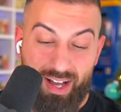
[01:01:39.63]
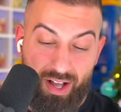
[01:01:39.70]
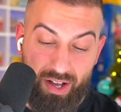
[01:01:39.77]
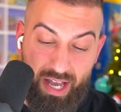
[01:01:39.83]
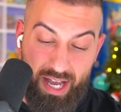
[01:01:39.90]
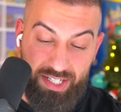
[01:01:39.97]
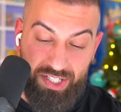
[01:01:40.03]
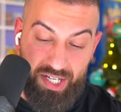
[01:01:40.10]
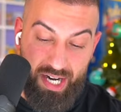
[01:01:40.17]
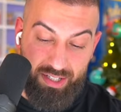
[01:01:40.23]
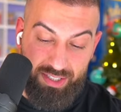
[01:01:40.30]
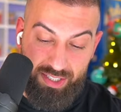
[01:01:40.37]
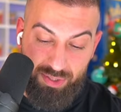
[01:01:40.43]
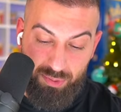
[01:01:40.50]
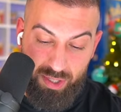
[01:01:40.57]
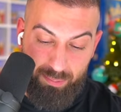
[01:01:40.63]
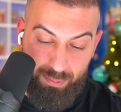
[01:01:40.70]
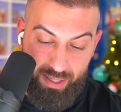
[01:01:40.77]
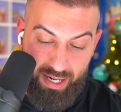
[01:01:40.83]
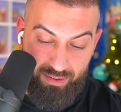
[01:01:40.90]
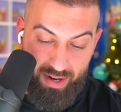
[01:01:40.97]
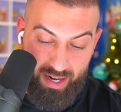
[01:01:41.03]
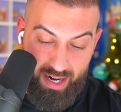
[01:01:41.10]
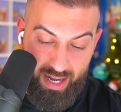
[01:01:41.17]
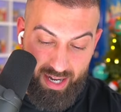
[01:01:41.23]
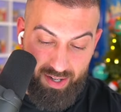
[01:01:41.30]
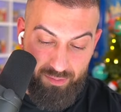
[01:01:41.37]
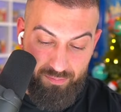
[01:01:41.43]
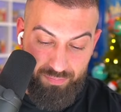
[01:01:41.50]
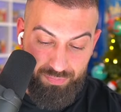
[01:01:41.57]
okay, check out this replay right
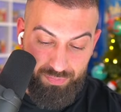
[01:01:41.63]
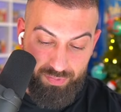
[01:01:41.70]
now.